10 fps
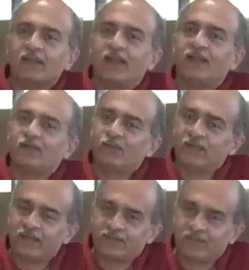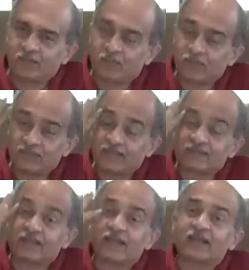Hydroelectric projects,
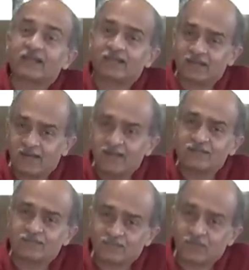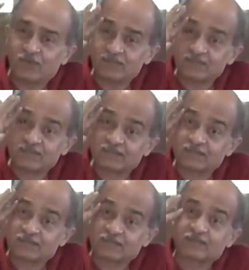there are other kinds of
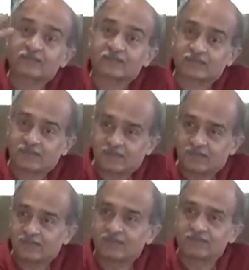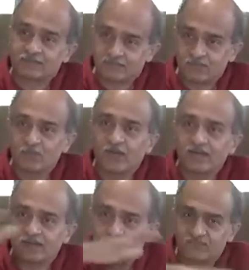costs. You
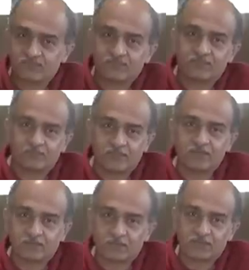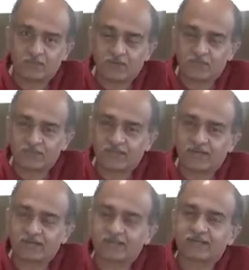might have been told about
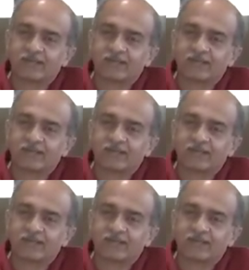that.